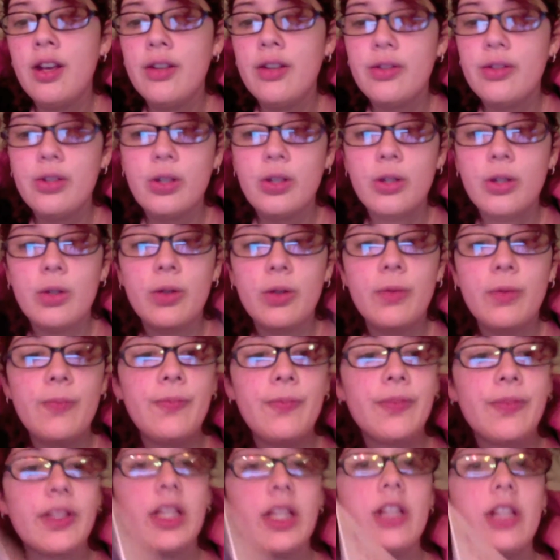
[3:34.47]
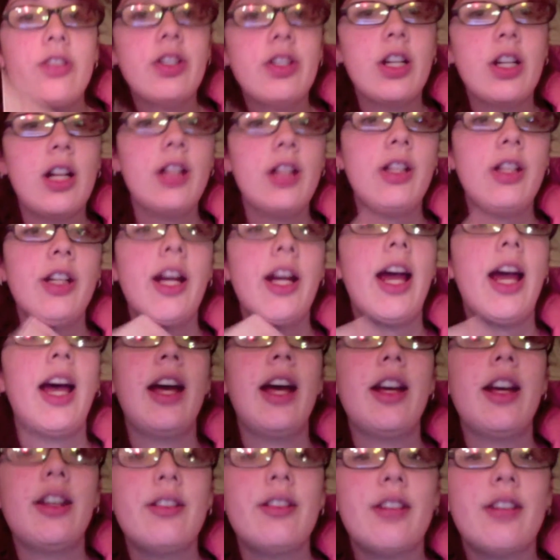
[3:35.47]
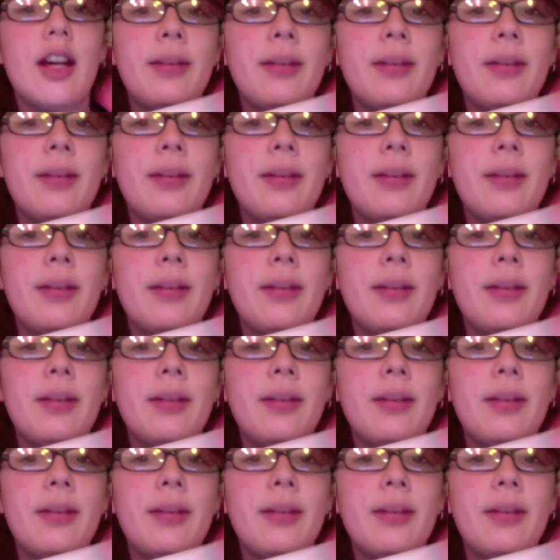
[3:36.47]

So each color has,